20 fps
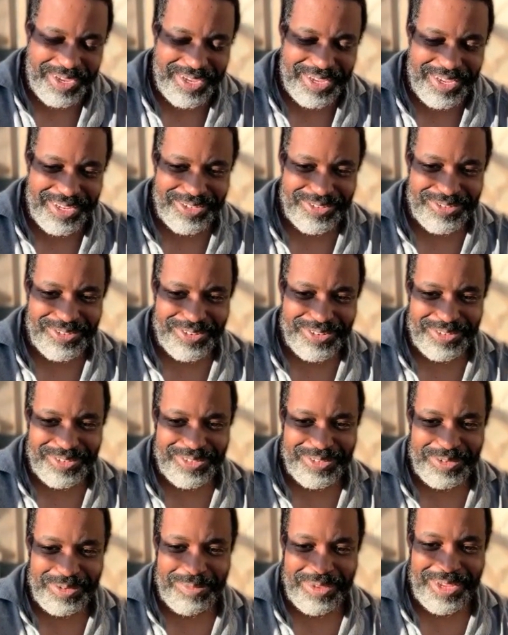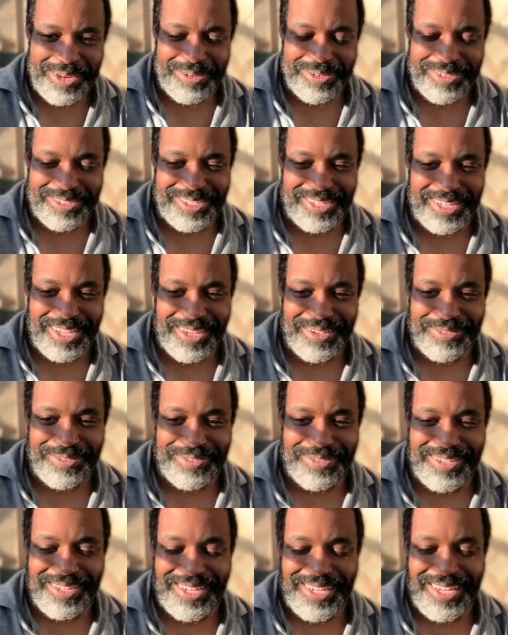intro to Emmanuel's life.
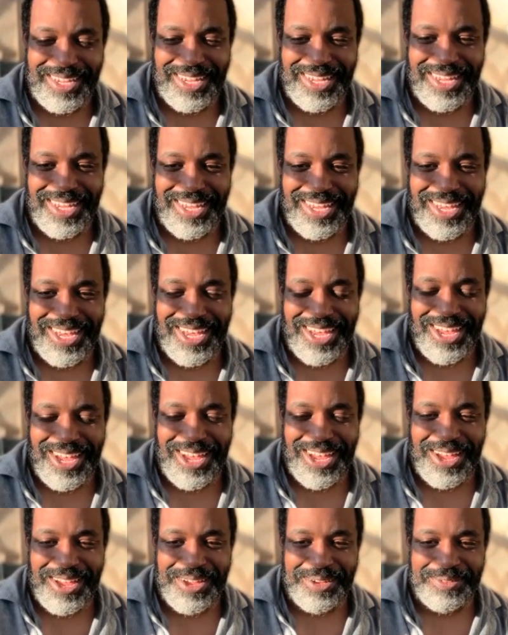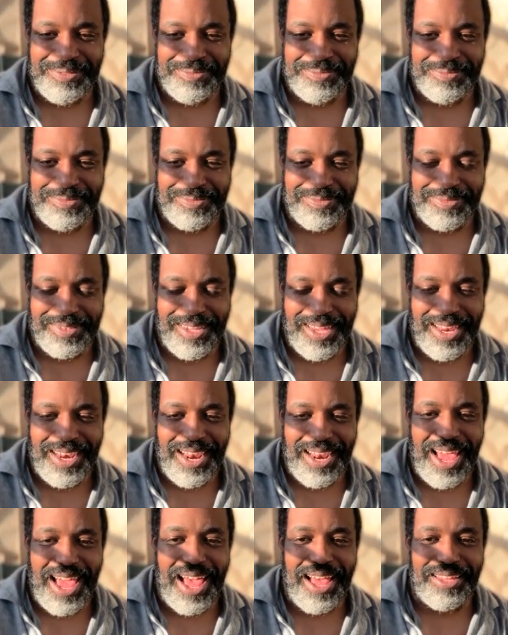Um, it
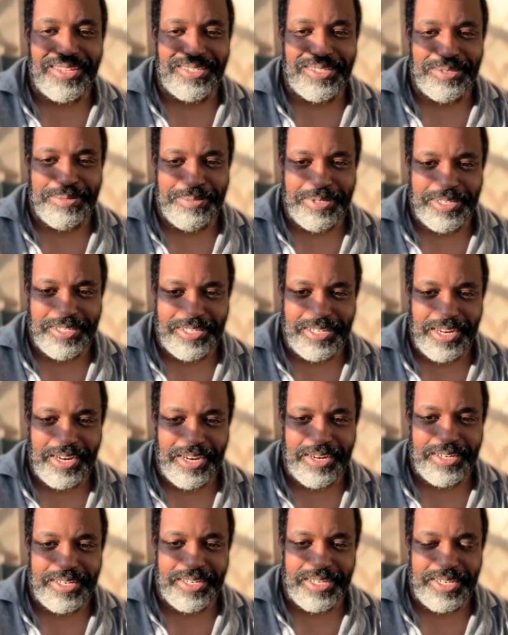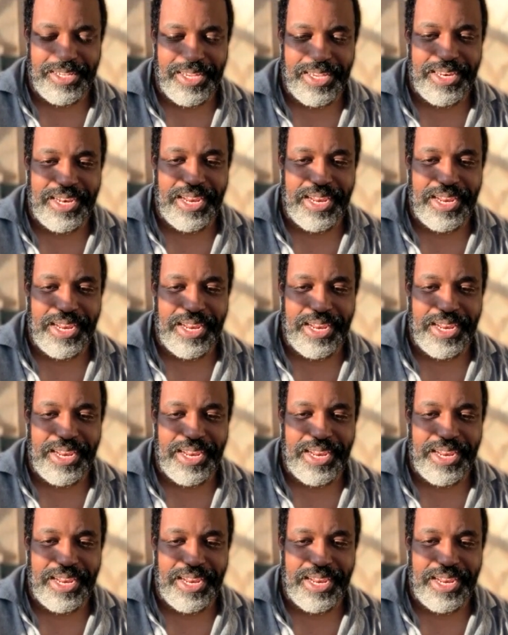has to be shared. It